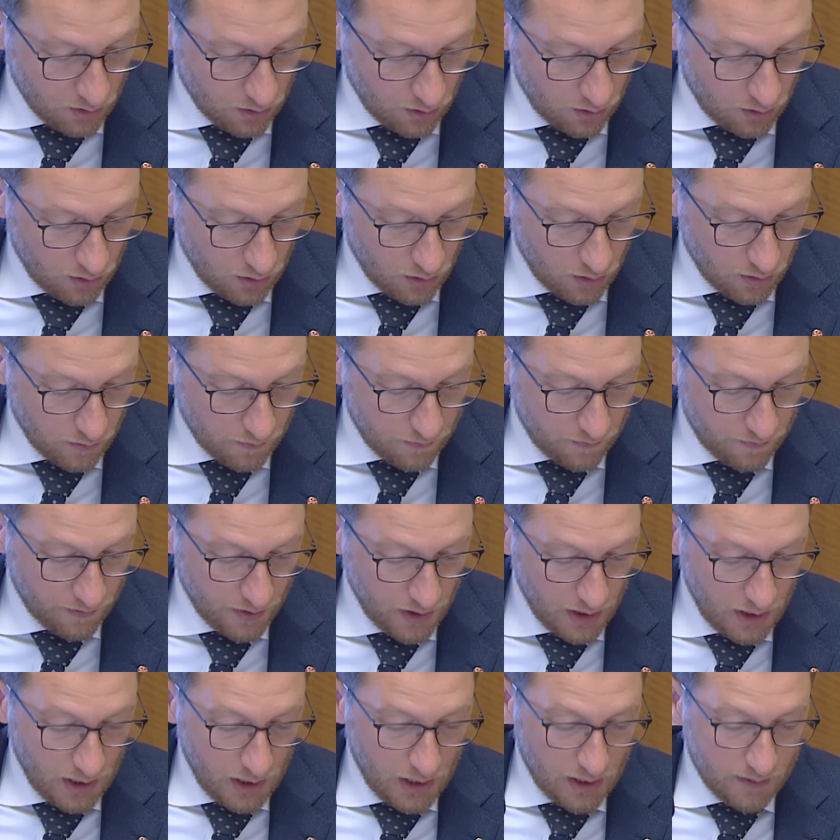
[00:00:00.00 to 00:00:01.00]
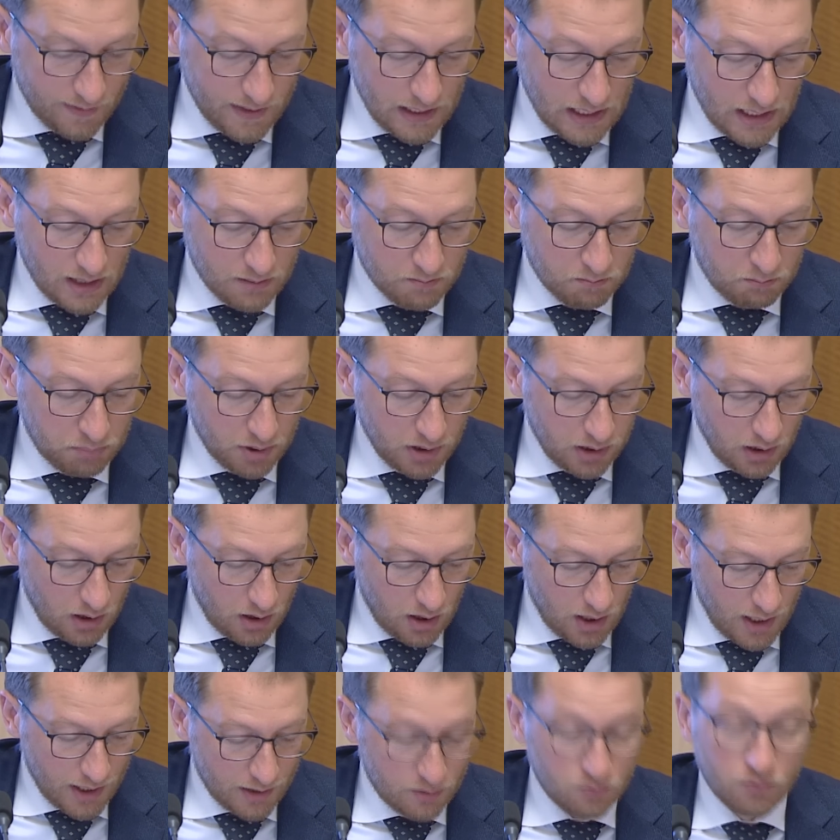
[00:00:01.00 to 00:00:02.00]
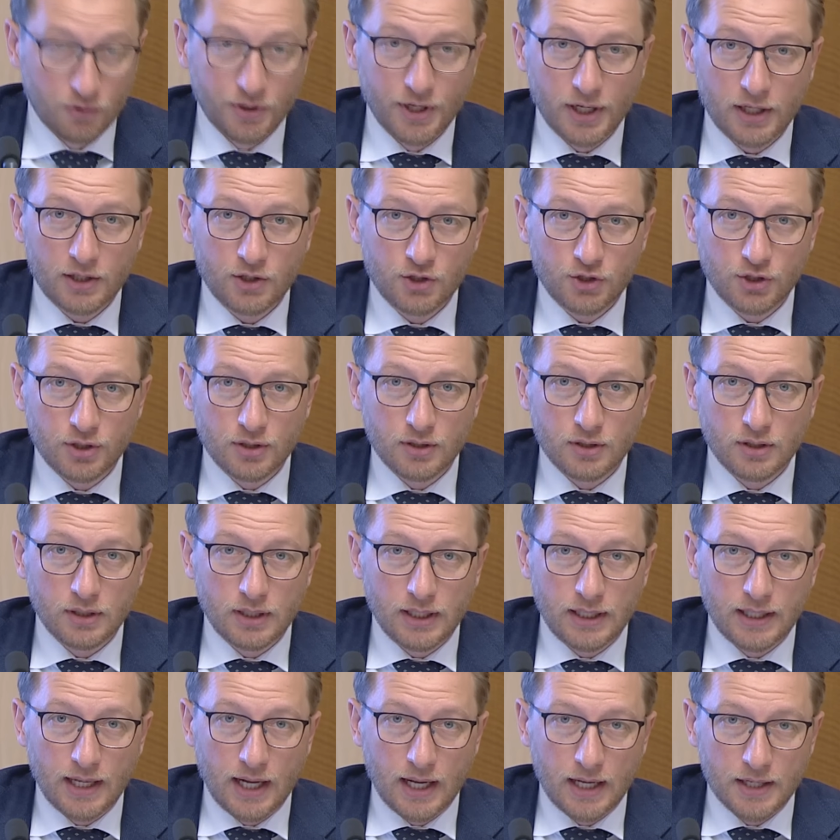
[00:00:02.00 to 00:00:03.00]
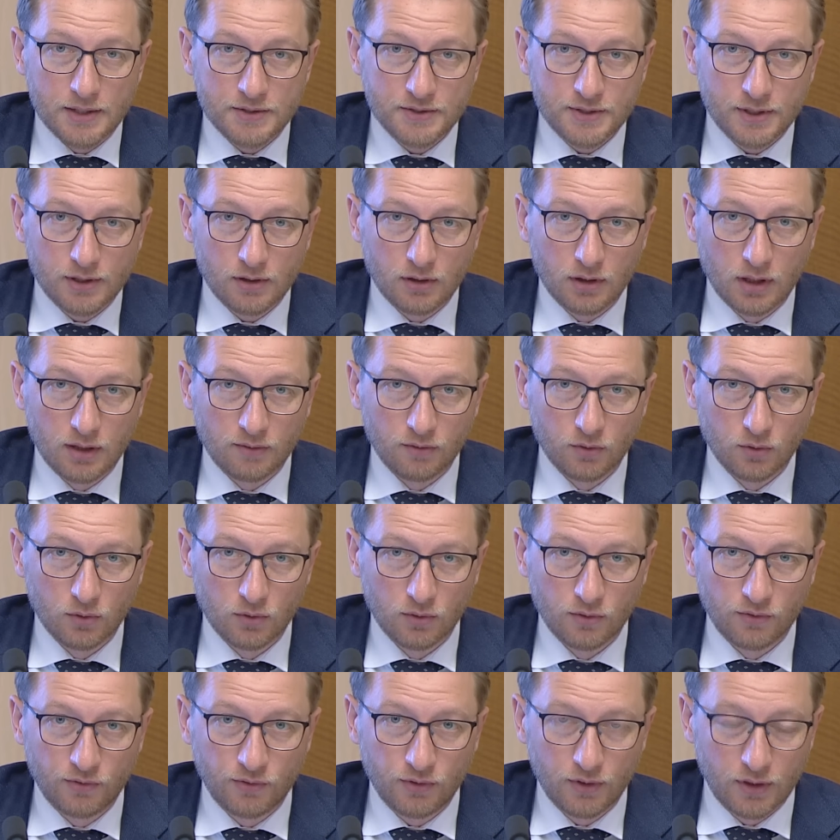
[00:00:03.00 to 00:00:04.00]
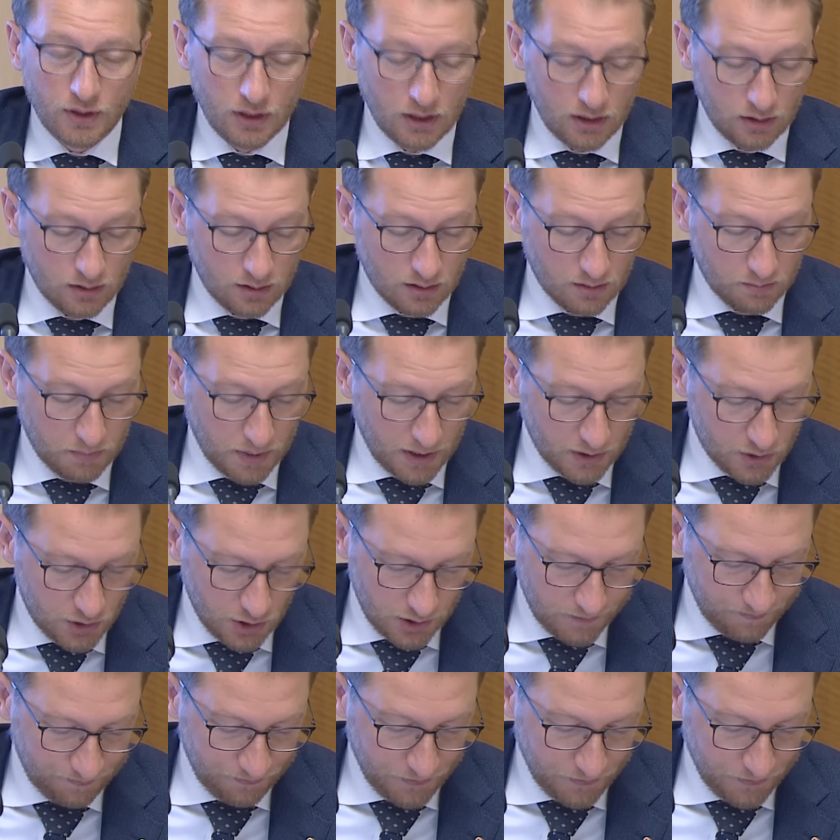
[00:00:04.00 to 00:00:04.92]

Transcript: of the implied reduction in ASL levels in the budget.